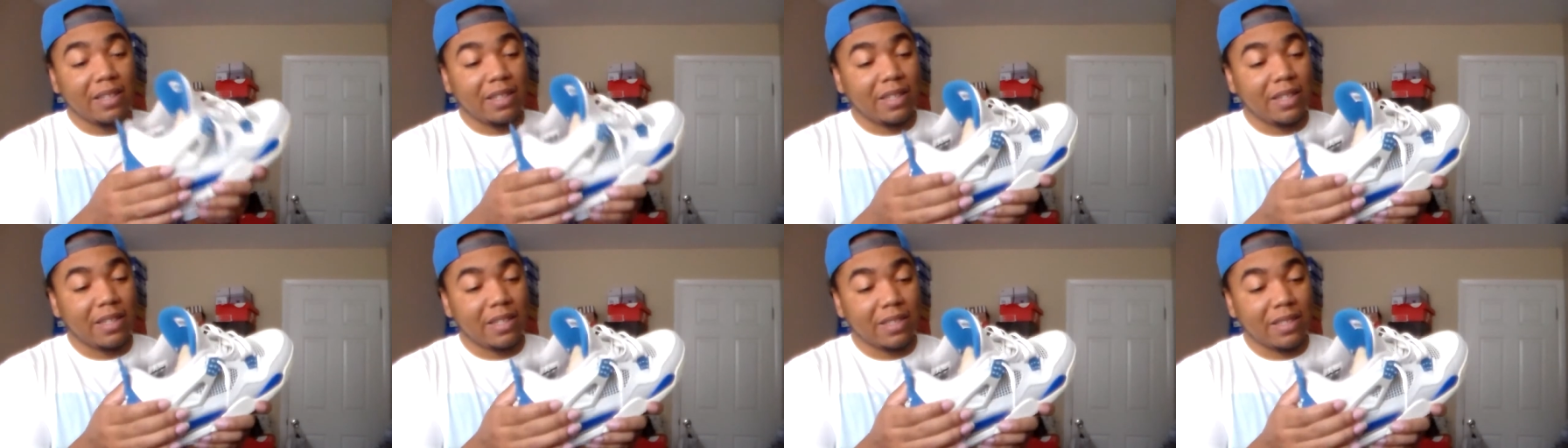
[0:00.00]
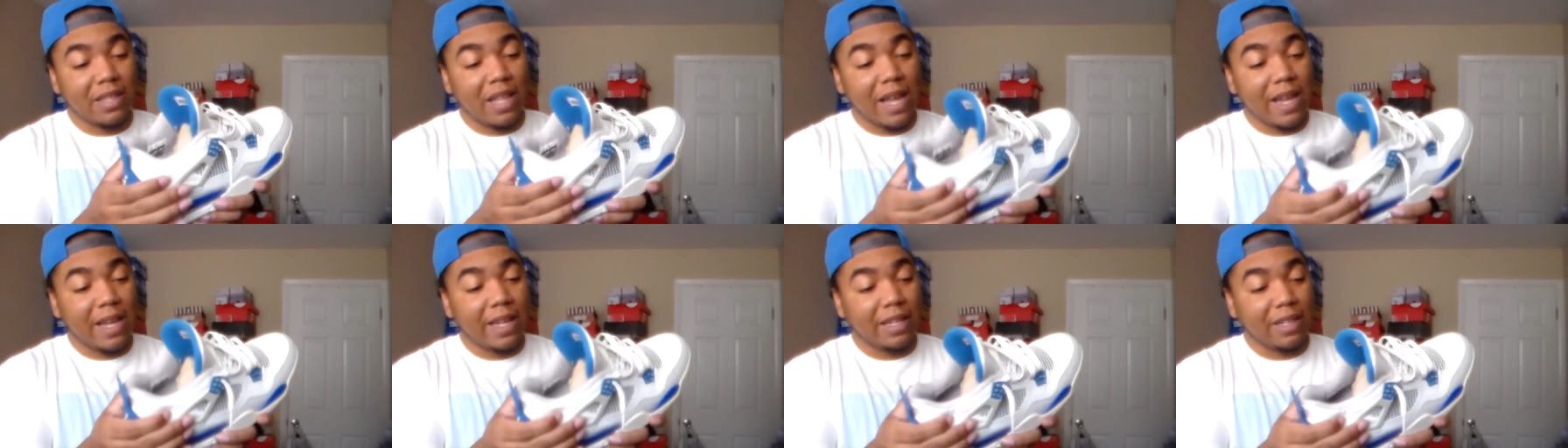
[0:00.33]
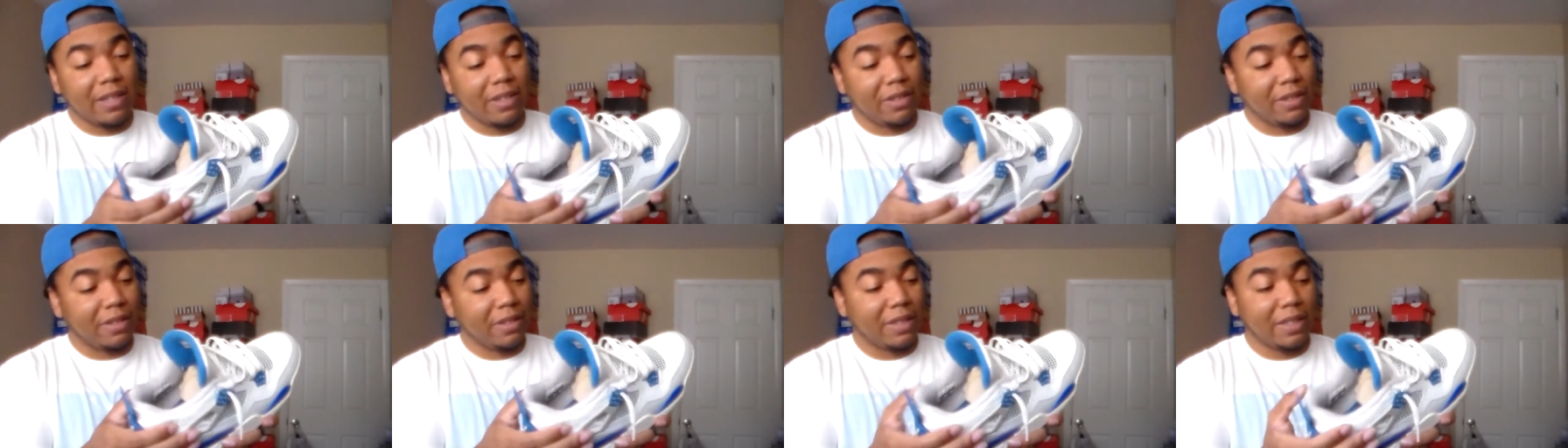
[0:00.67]
because
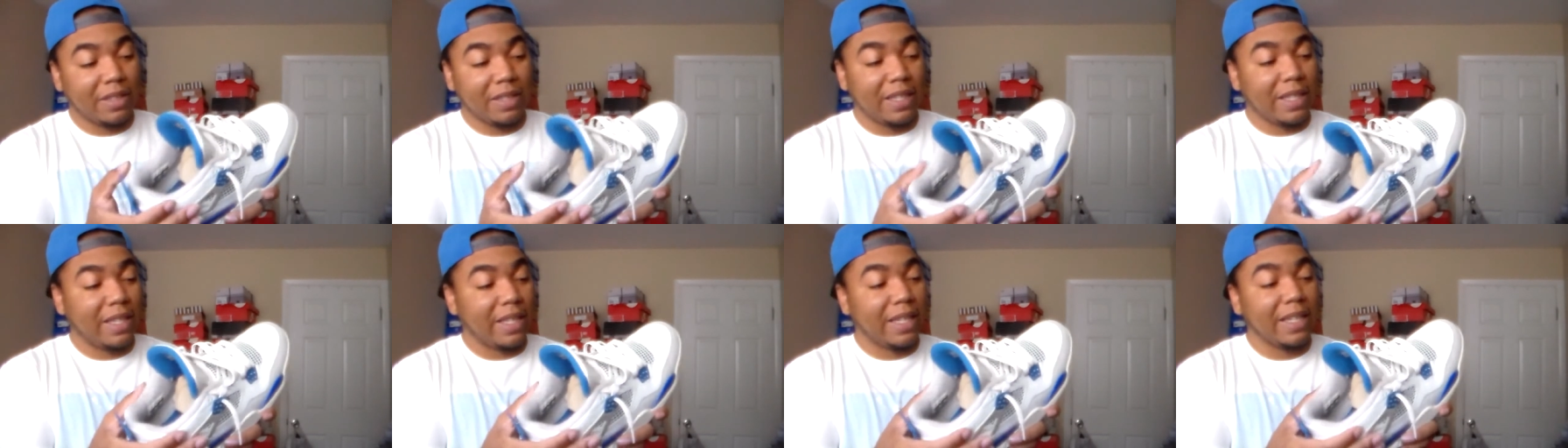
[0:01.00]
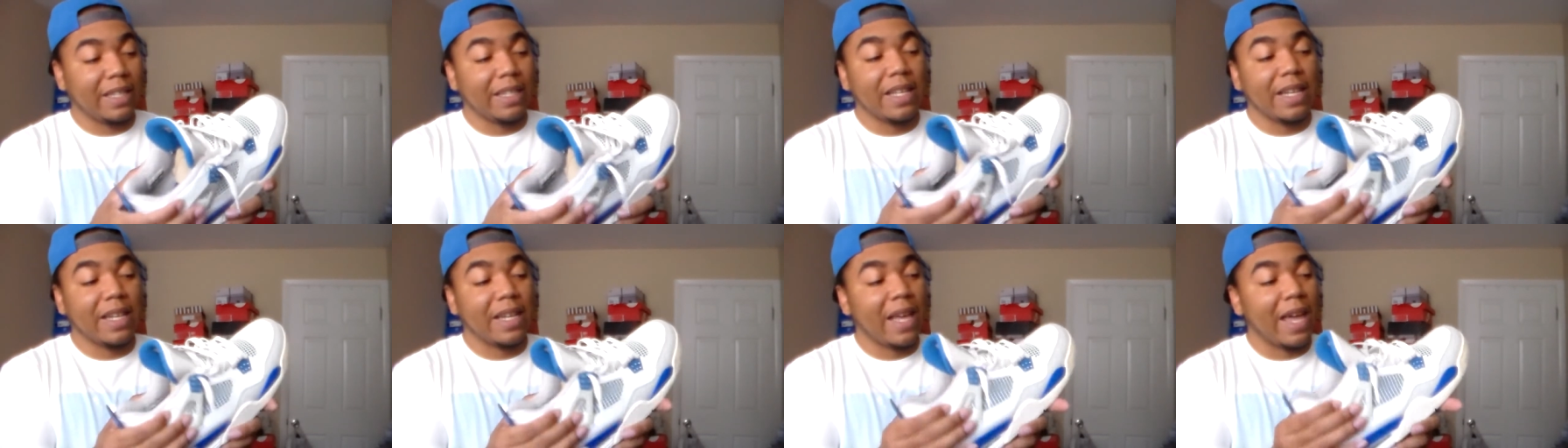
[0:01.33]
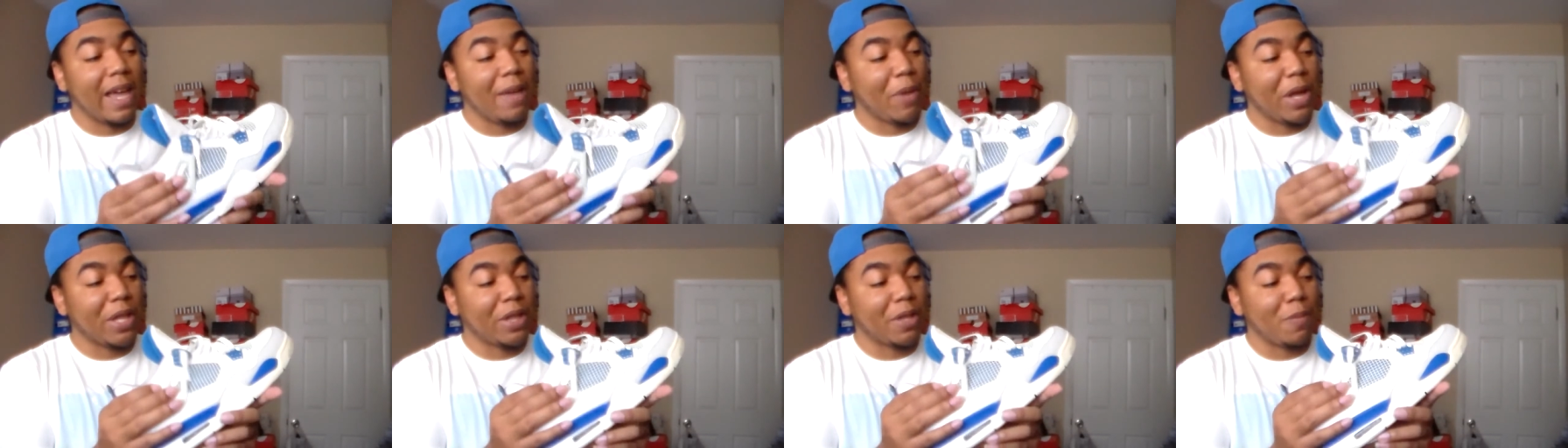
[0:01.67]
like it, it,
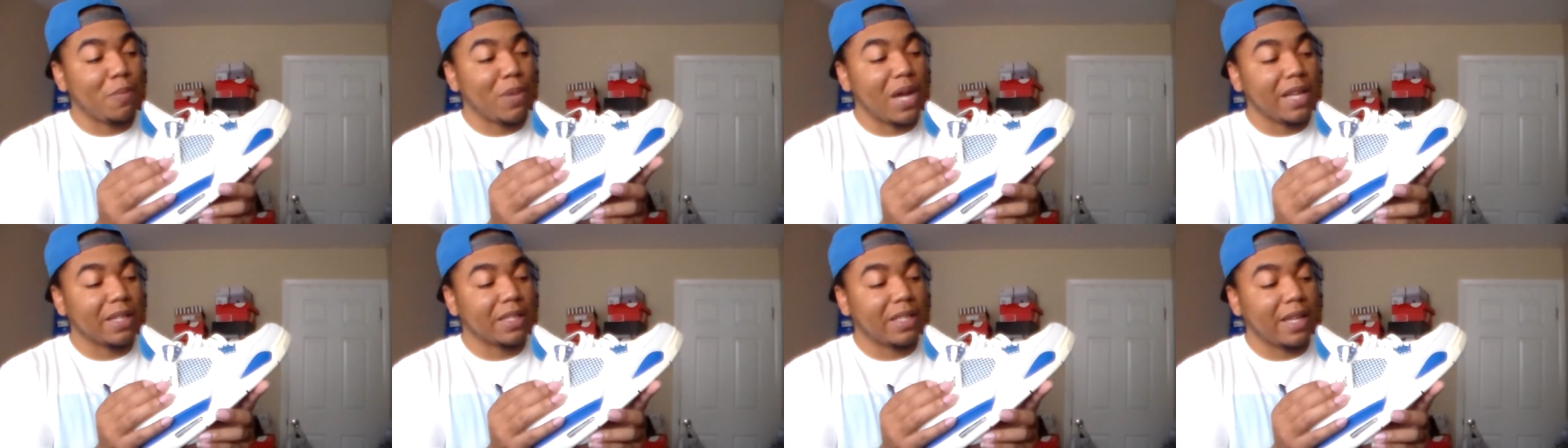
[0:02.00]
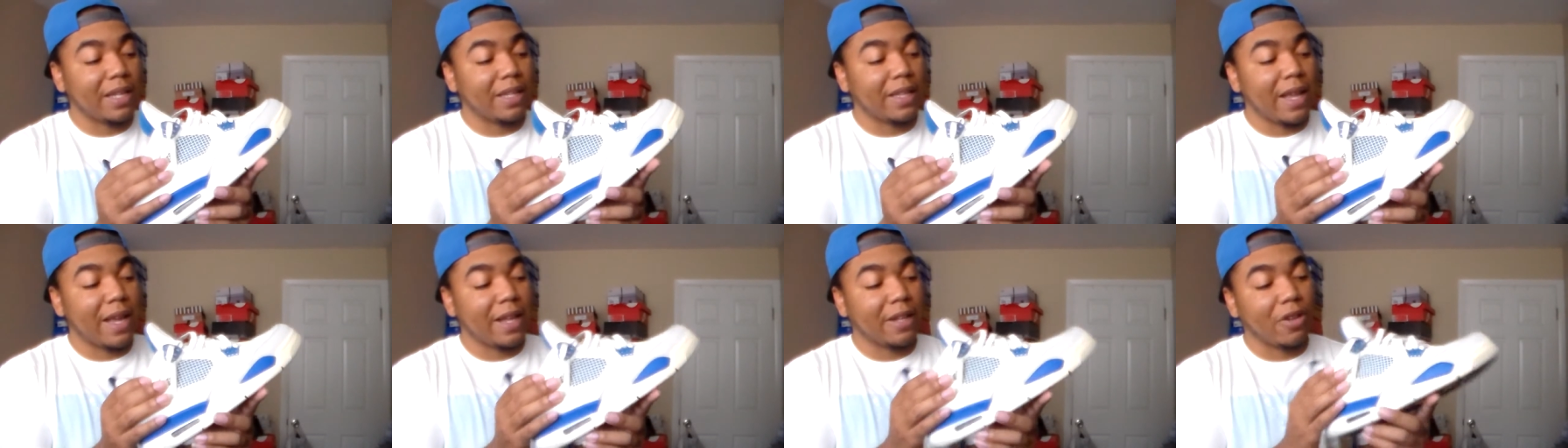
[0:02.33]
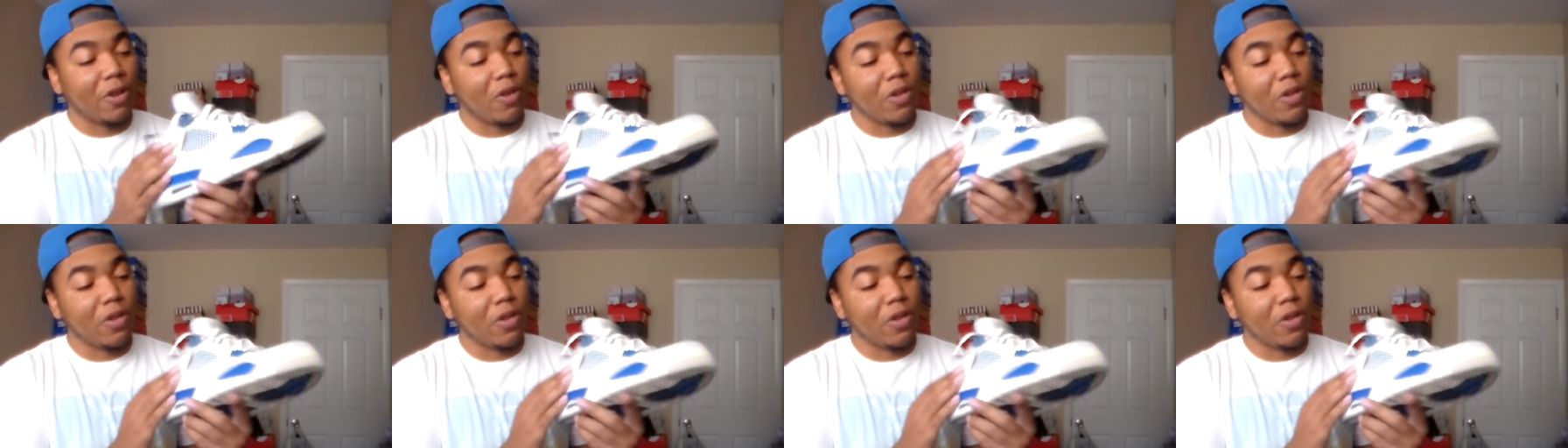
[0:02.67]
came out the box like that.